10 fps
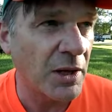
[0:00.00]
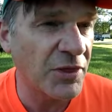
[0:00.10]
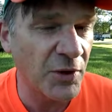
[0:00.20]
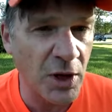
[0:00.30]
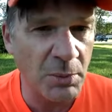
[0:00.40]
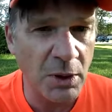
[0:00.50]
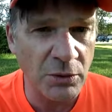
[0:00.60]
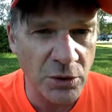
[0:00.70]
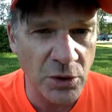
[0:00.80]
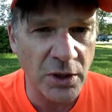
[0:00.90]

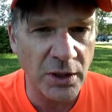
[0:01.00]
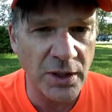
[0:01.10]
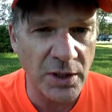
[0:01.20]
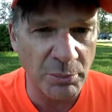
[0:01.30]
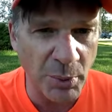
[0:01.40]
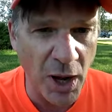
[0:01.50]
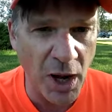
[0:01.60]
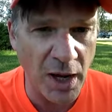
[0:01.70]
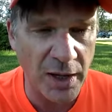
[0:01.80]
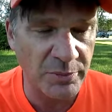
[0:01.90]
thermonuclear
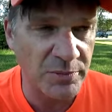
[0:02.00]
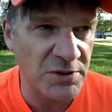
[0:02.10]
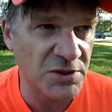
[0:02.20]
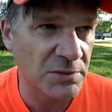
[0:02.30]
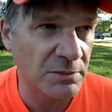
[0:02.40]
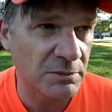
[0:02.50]
bombs